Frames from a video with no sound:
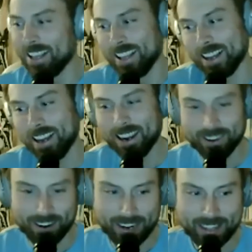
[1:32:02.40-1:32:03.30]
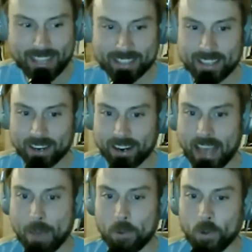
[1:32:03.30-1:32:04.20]
All right. That's not going to
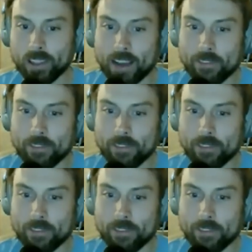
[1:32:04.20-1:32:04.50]
happen. We love